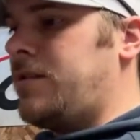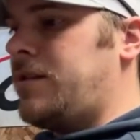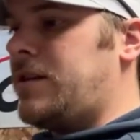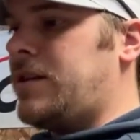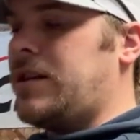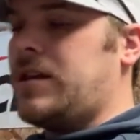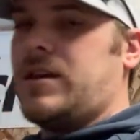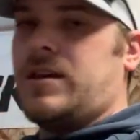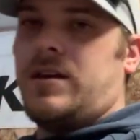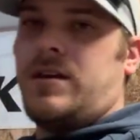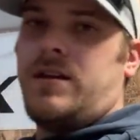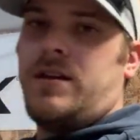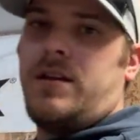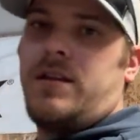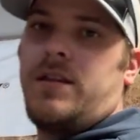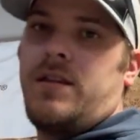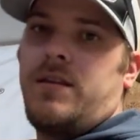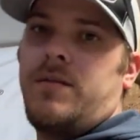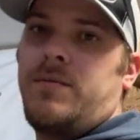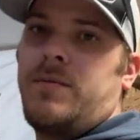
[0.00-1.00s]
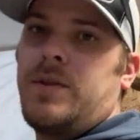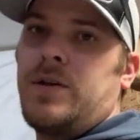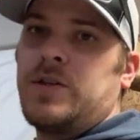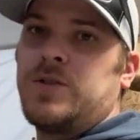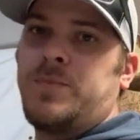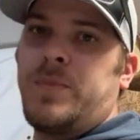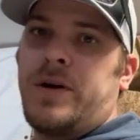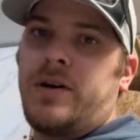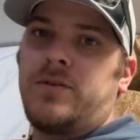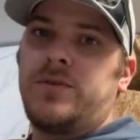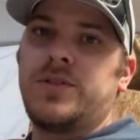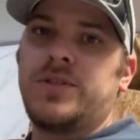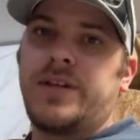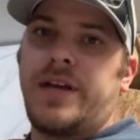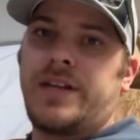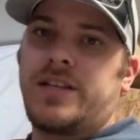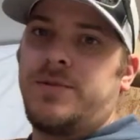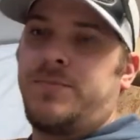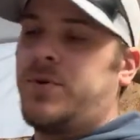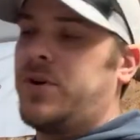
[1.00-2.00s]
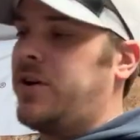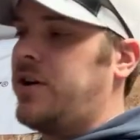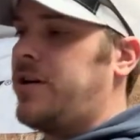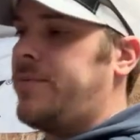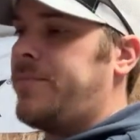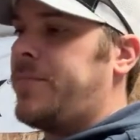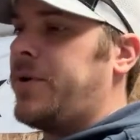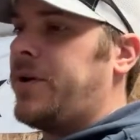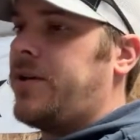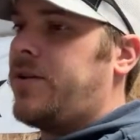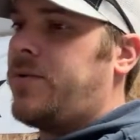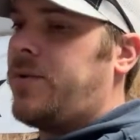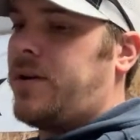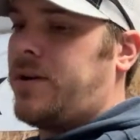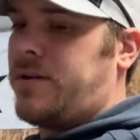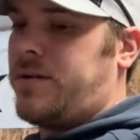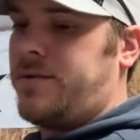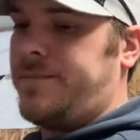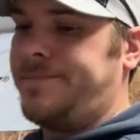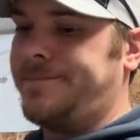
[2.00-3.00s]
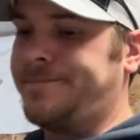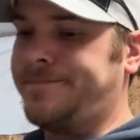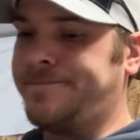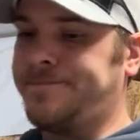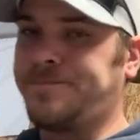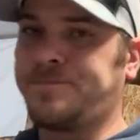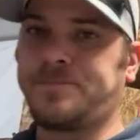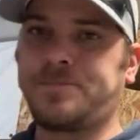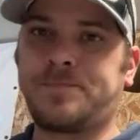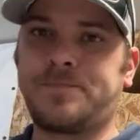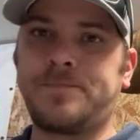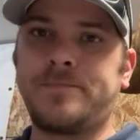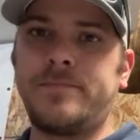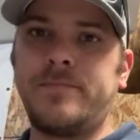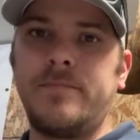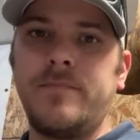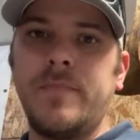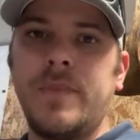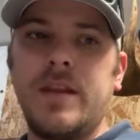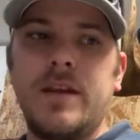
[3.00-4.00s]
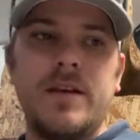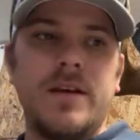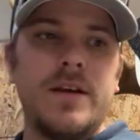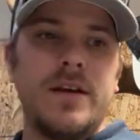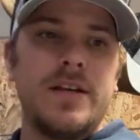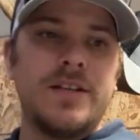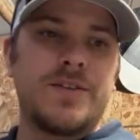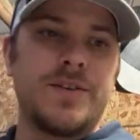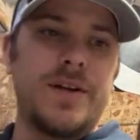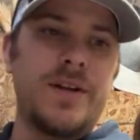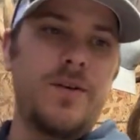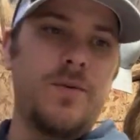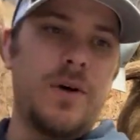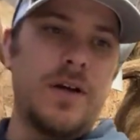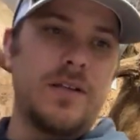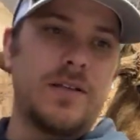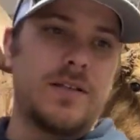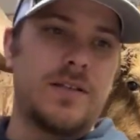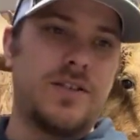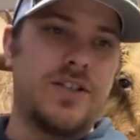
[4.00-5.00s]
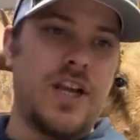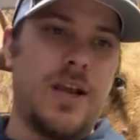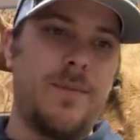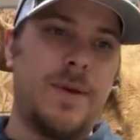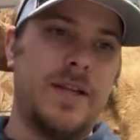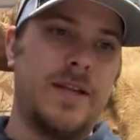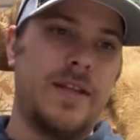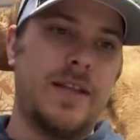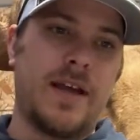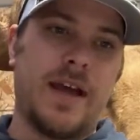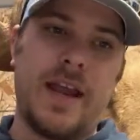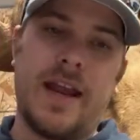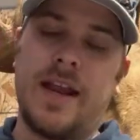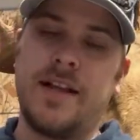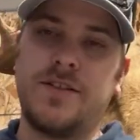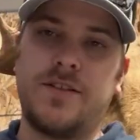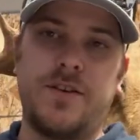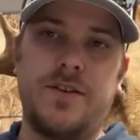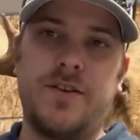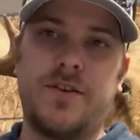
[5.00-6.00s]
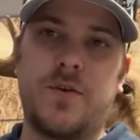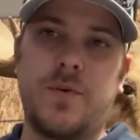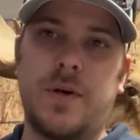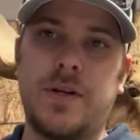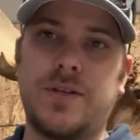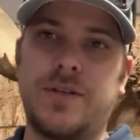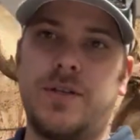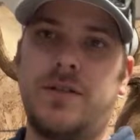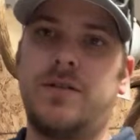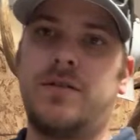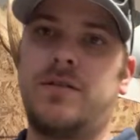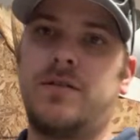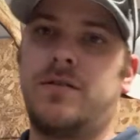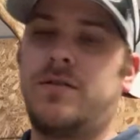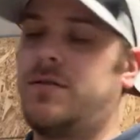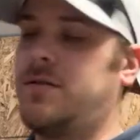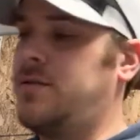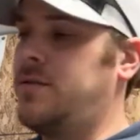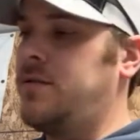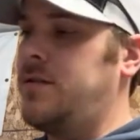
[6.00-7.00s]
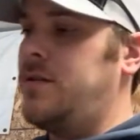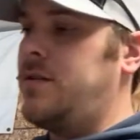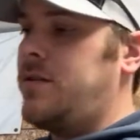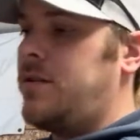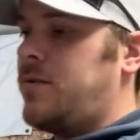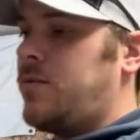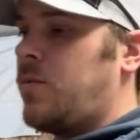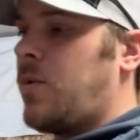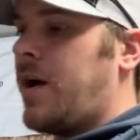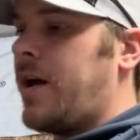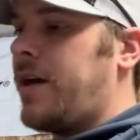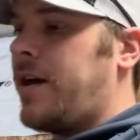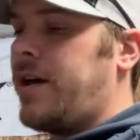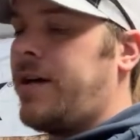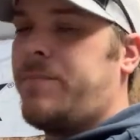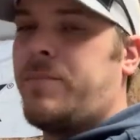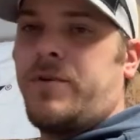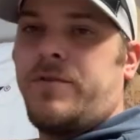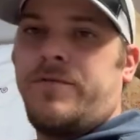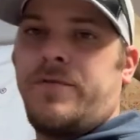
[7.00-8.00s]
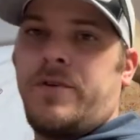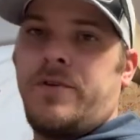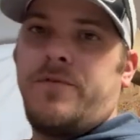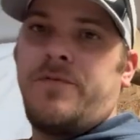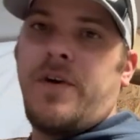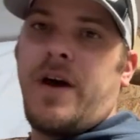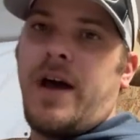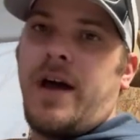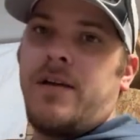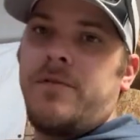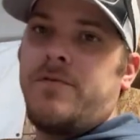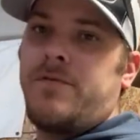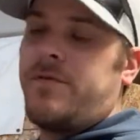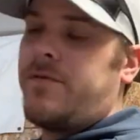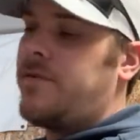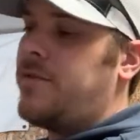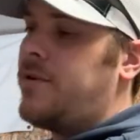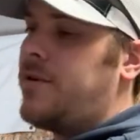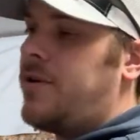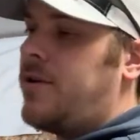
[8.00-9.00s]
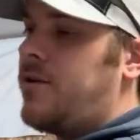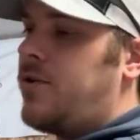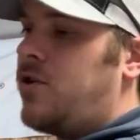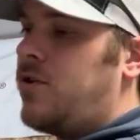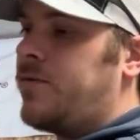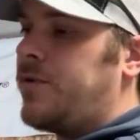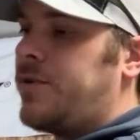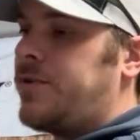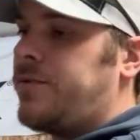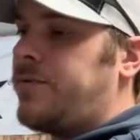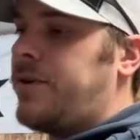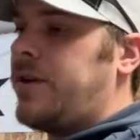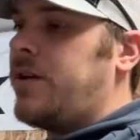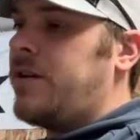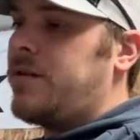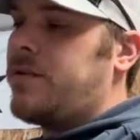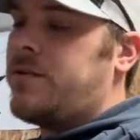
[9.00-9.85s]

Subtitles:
And those barrels like to burn out pretty quick. So anyways, Jamie, did I answer your question? Why I prefer 5 over 3?